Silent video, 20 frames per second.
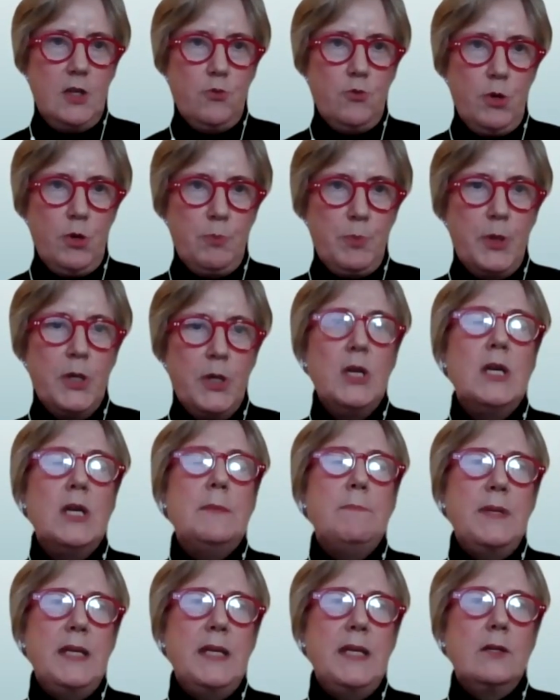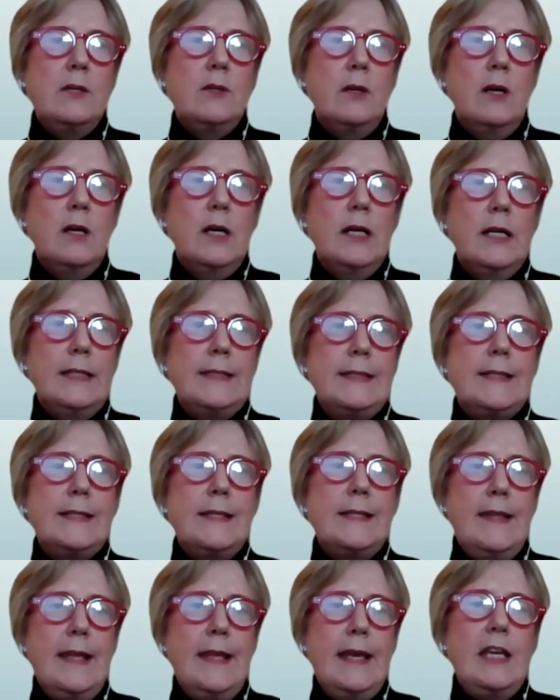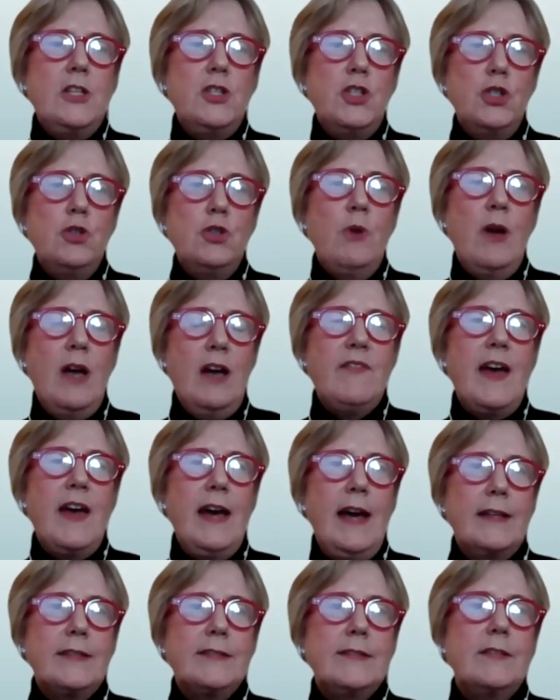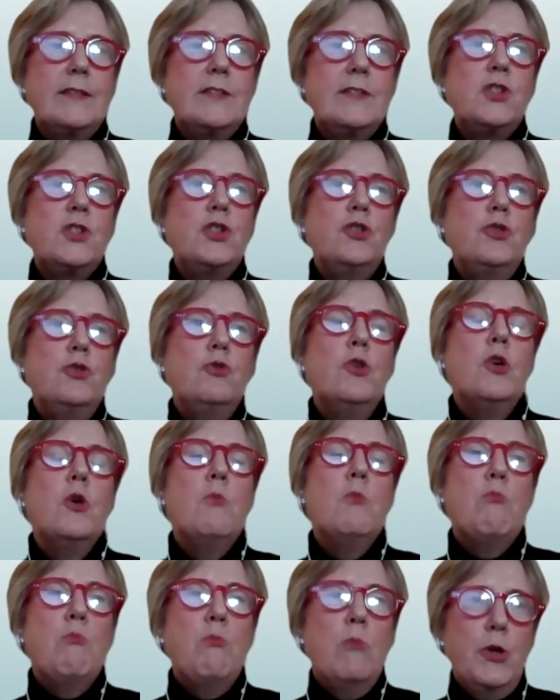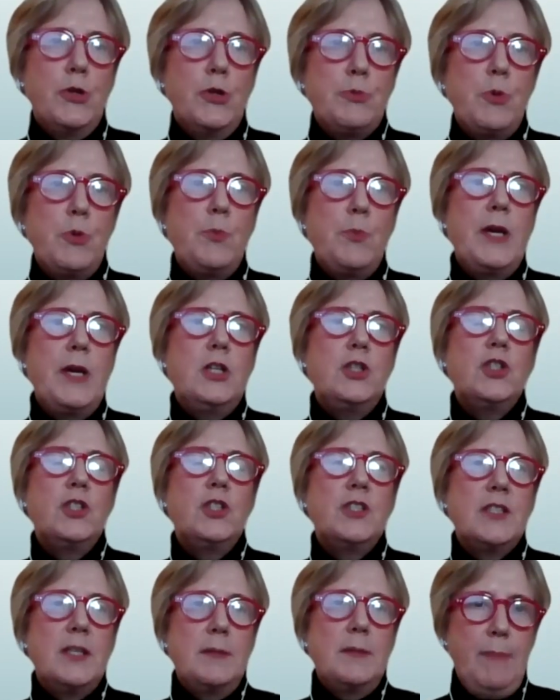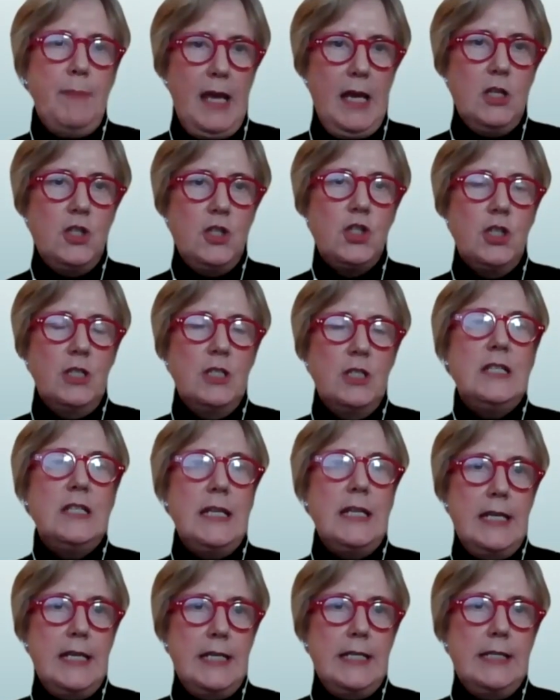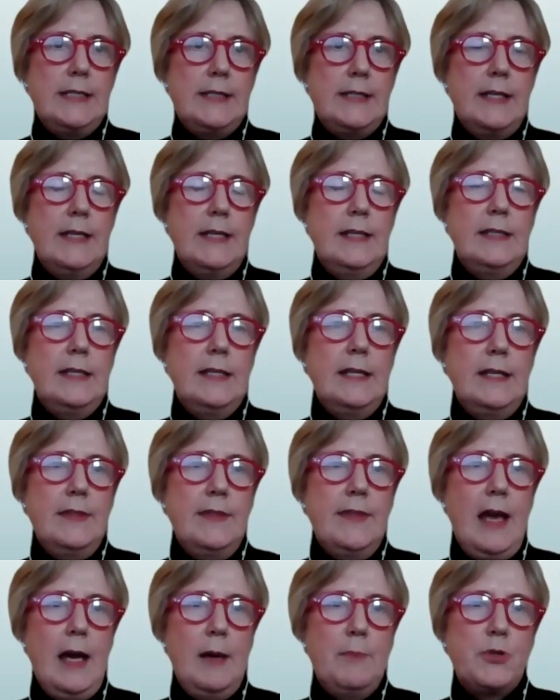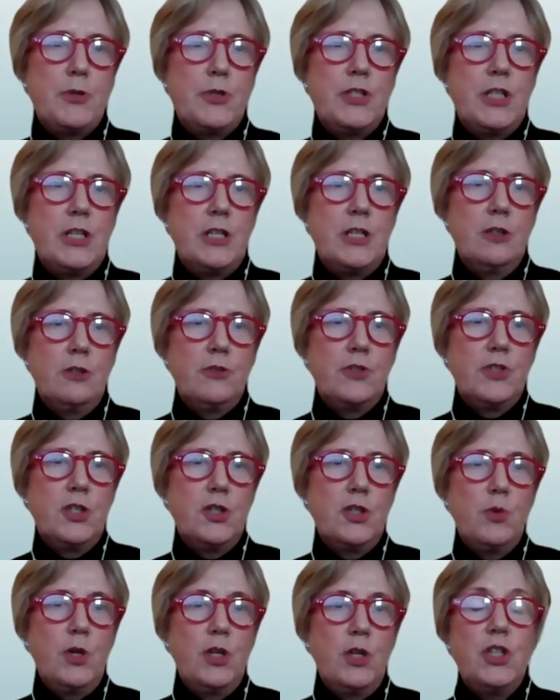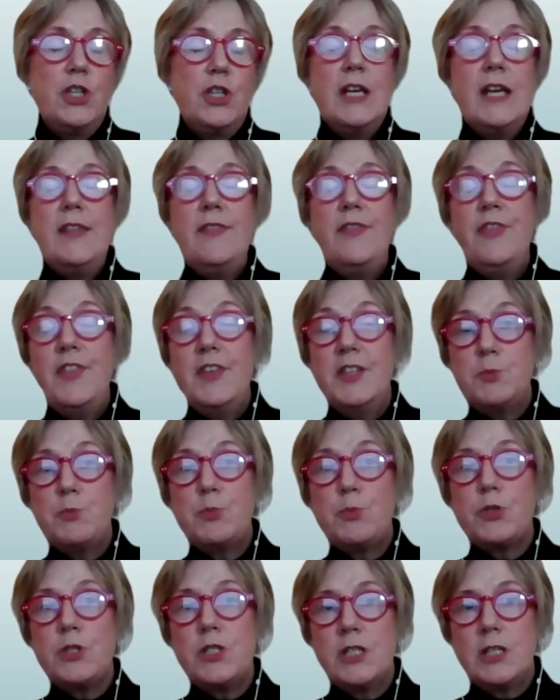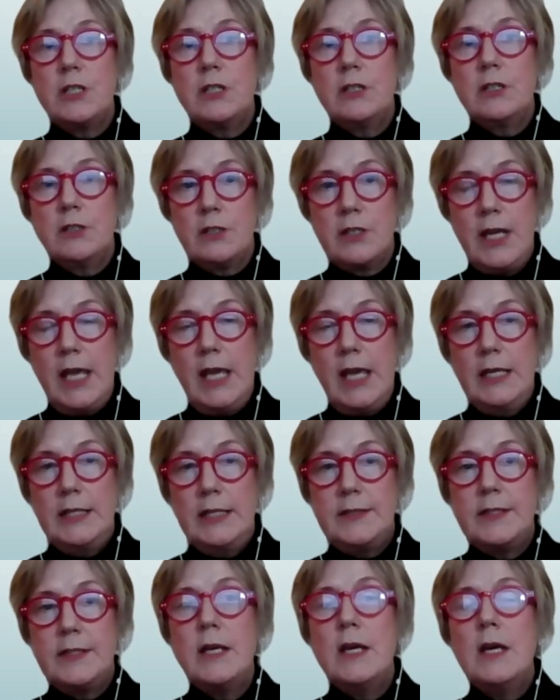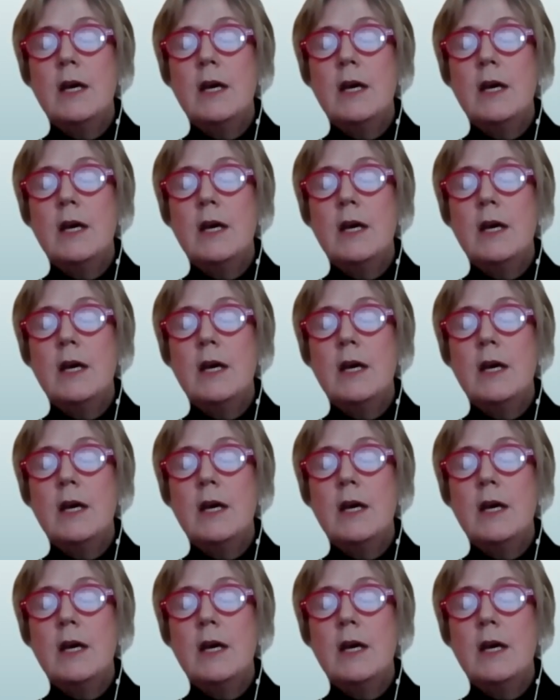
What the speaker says: group, because they do have access to multiple patients and patient needs in that particular situation. In this particular case,